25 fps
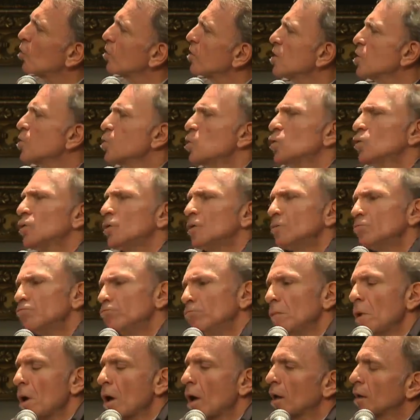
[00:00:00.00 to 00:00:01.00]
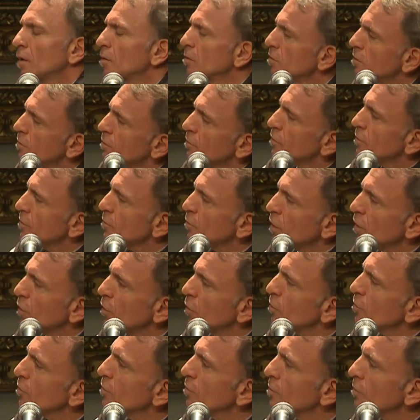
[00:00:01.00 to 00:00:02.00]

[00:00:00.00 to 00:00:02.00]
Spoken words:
this beauty. Why not?